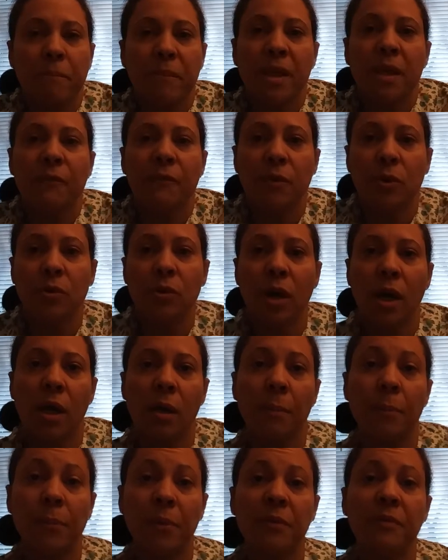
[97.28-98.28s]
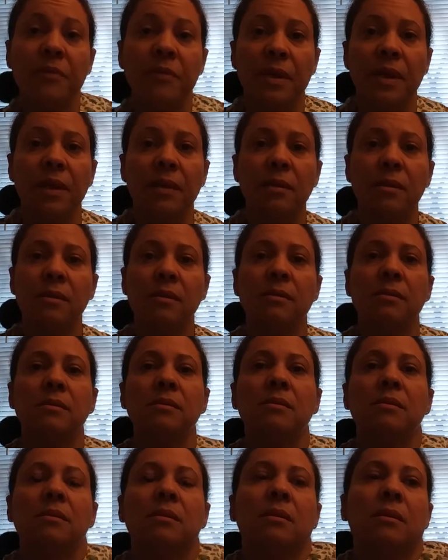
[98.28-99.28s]
If you can prevent
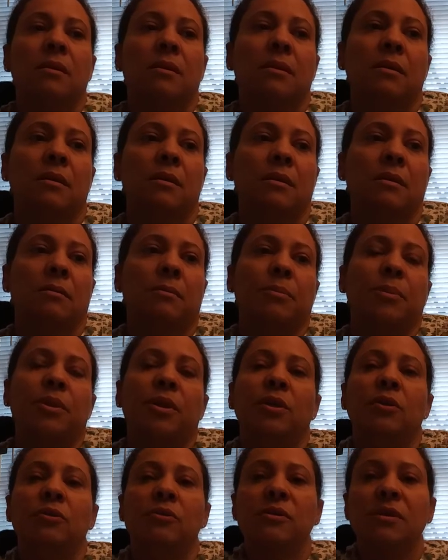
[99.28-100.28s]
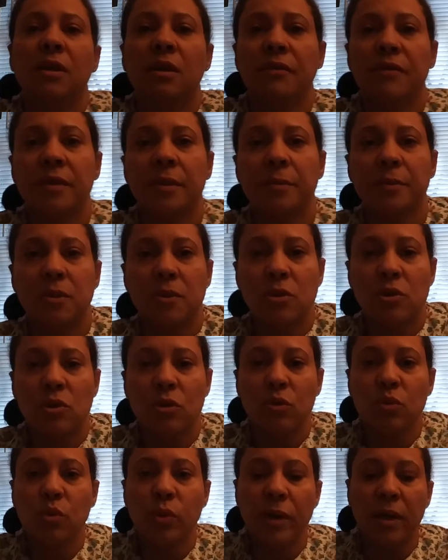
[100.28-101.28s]
putting yourself in a
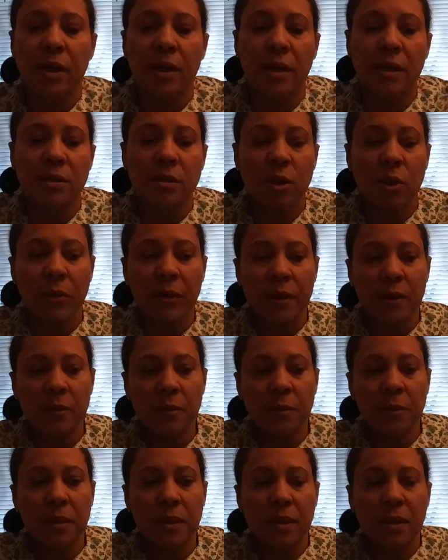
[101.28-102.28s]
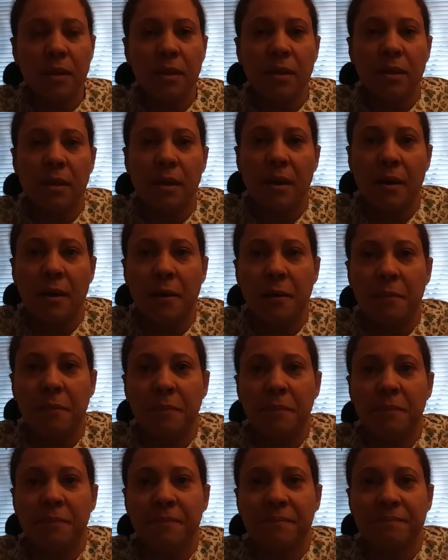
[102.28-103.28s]
position where it's going to be
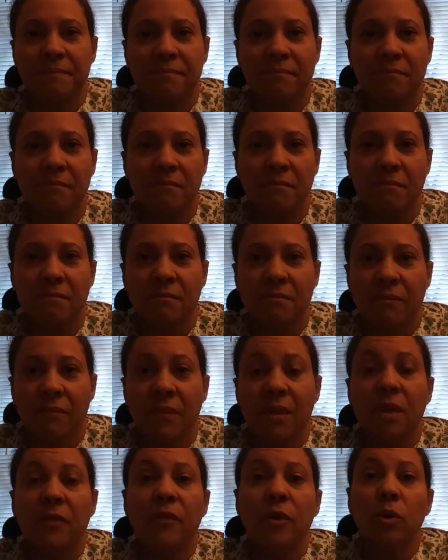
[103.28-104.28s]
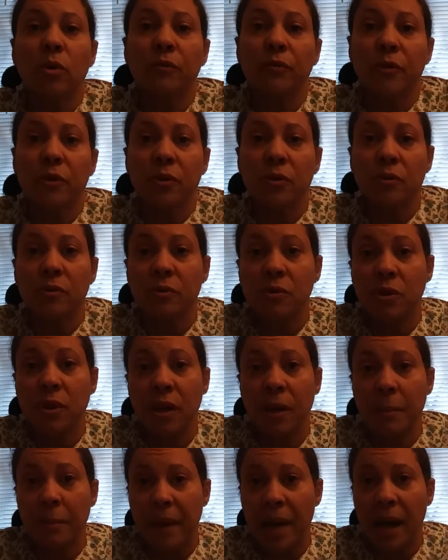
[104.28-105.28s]
difficult for you to
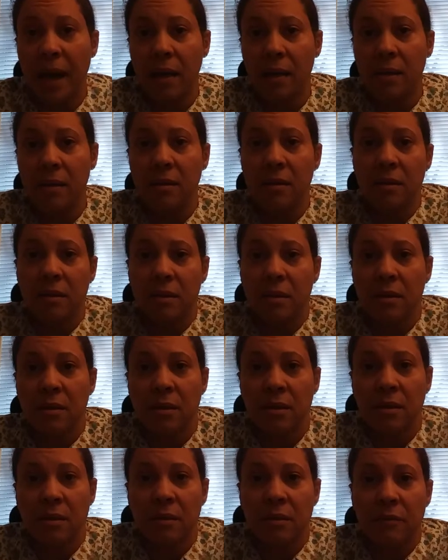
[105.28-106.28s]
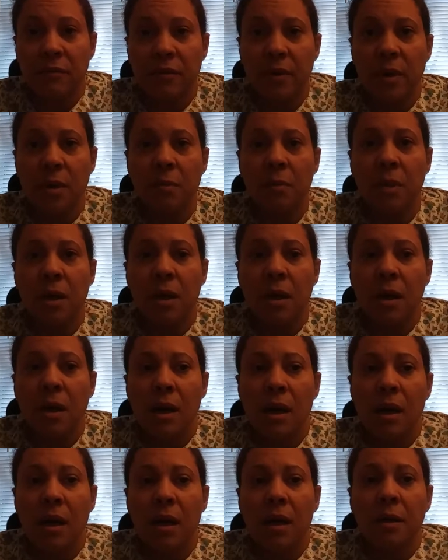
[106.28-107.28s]
get back from,
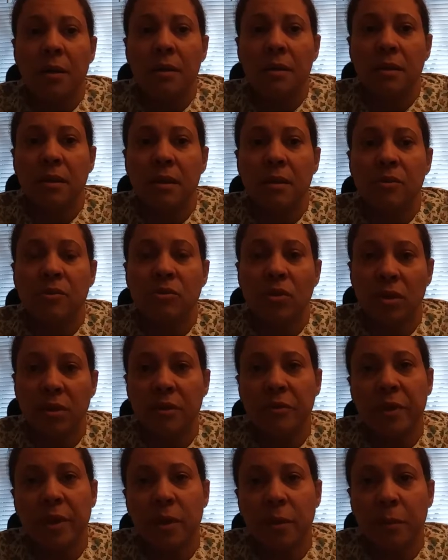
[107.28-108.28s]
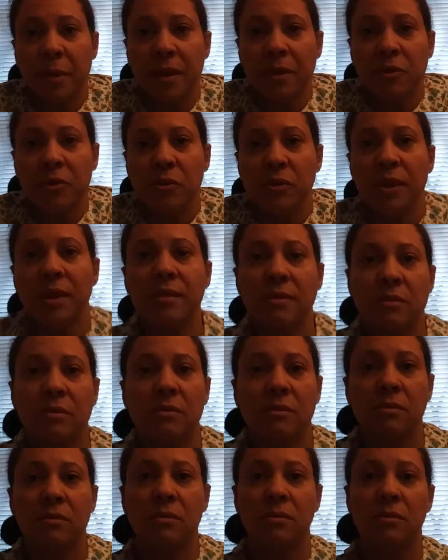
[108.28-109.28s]
I strongly recommend you that
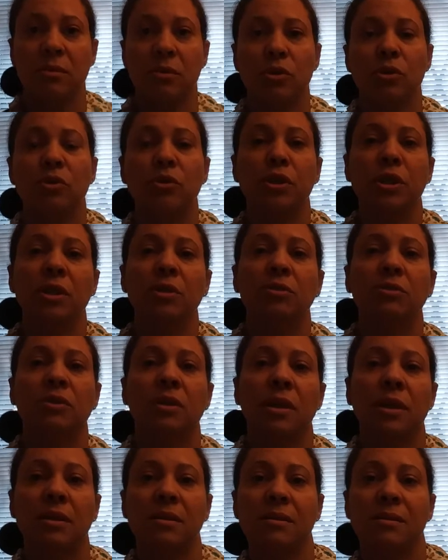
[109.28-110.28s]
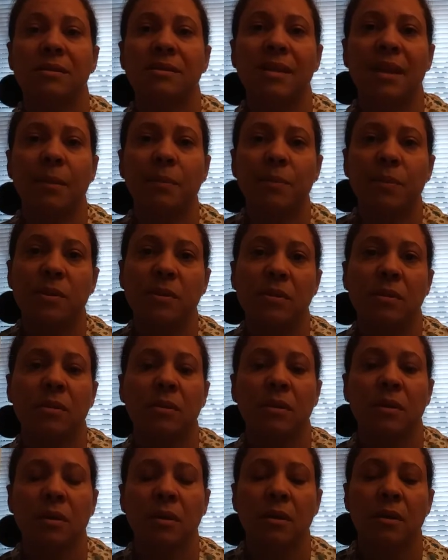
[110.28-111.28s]
you need to take steps
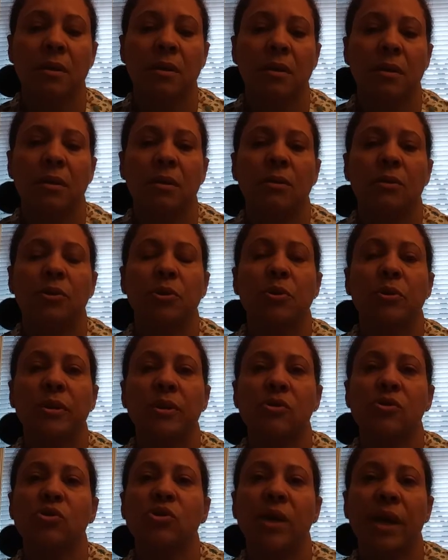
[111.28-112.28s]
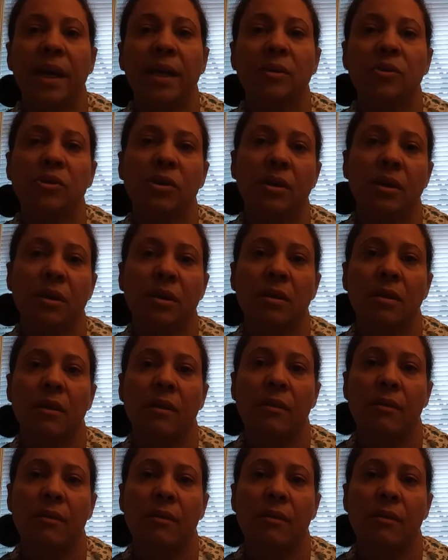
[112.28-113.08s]
towards changing